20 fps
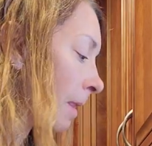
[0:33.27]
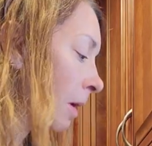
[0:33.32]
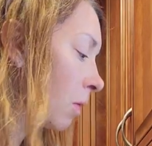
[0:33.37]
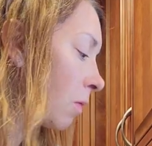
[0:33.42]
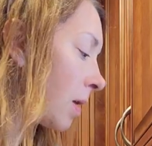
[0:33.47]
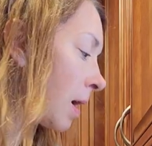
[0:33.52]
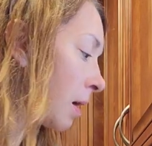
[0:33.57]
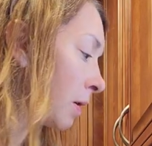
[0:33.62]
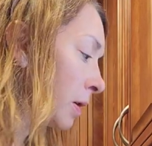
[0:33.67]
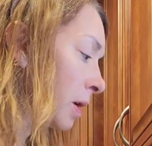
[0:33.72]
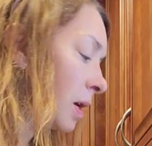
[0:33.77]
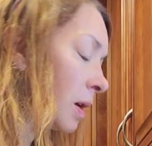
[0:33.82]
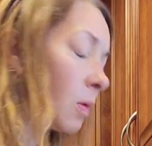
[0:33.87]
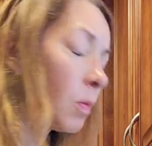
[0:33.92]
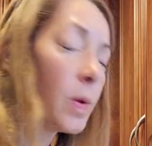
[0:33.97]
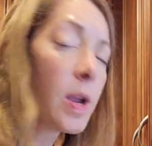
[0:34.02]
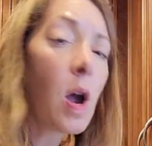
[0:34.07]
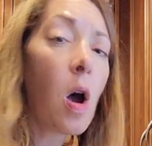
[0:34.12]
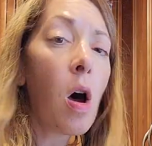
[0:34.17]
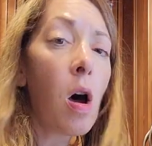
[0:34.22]
Well, you know,
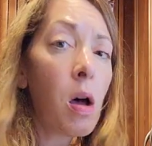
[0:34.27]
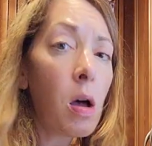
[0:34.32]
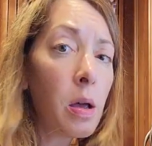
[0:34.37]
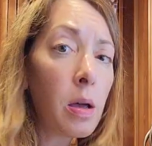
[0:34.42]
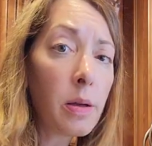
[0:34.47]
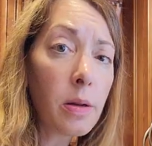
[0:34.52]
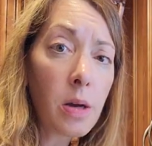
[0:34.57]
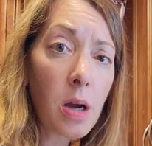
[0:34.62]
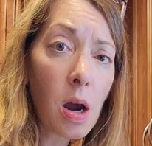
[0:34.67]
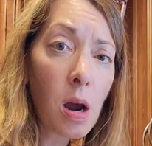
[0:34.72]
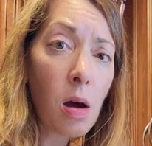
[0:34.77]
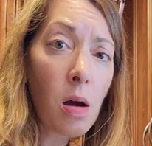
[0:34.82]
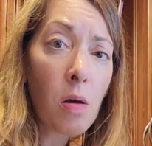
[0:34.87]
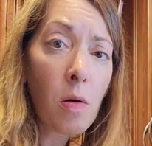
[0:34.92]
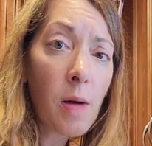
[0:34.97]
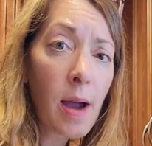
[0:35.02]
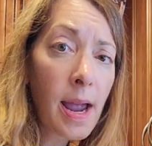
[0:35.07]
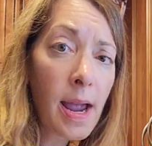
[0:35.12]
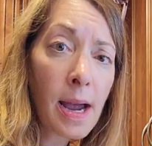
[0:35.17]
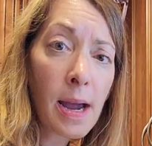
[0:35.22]
we all
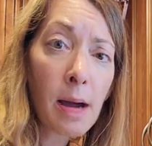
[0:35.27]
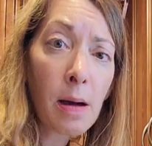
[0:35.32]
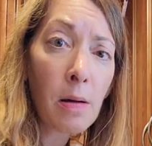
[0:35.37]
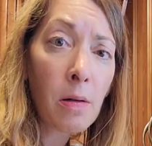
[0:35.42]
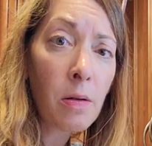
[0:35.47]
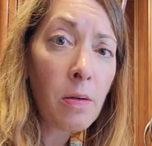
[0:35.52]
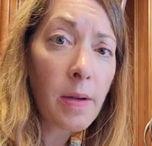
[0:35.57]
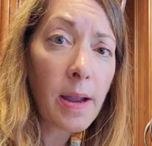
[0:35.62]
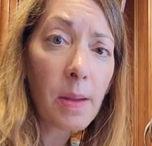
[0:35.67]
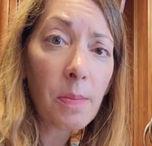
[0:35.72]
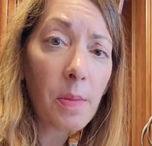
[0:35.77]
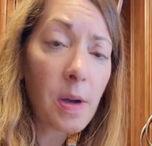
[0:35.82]
know how